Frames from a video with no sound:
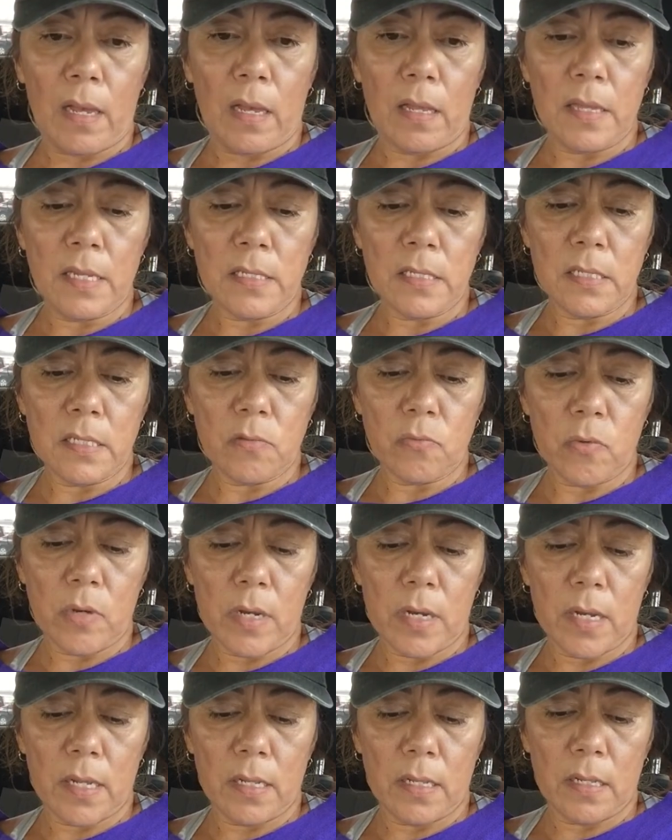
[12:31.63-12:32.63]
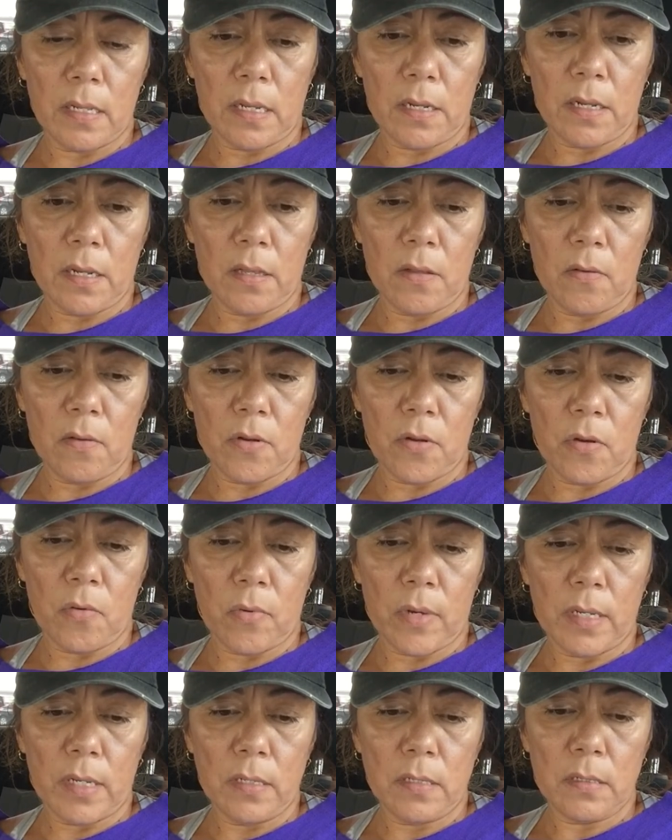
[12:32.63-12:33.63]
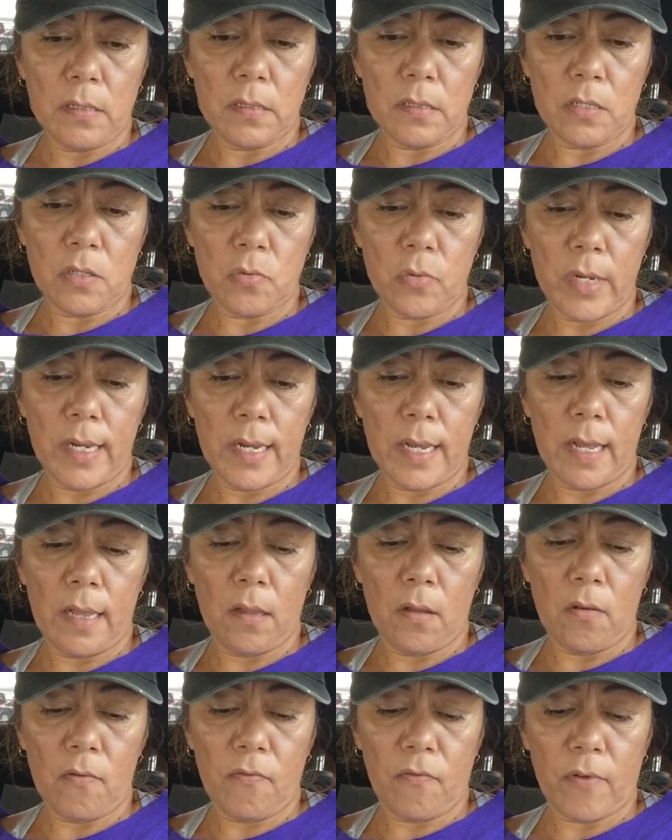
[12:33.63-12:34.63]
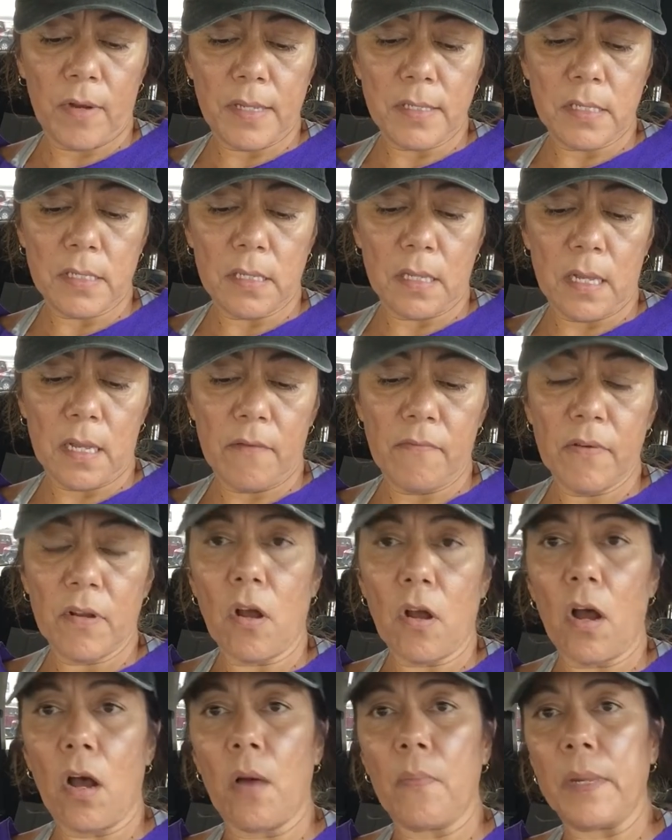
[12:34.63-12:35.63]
This is another new one. Sweet Hello Friends Love Call